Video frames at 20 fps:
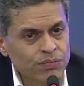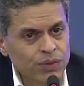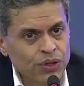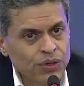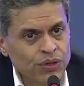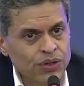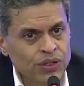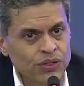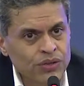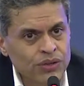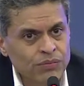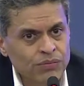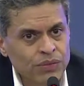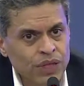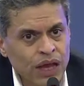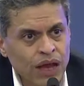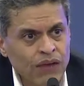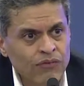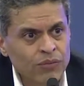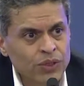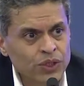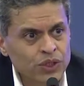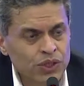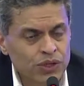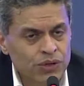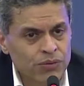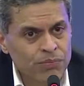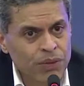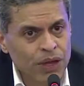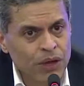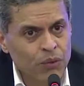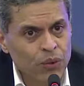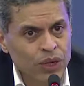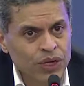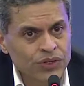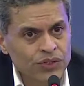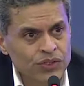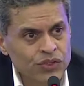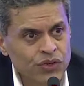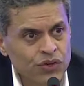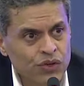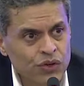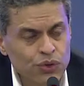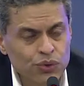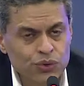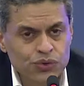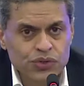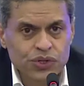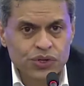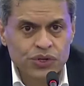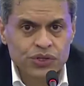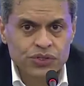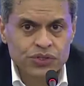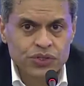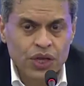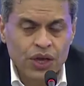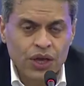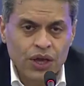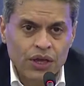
you know, the, the government shouldn't pick winners and losers,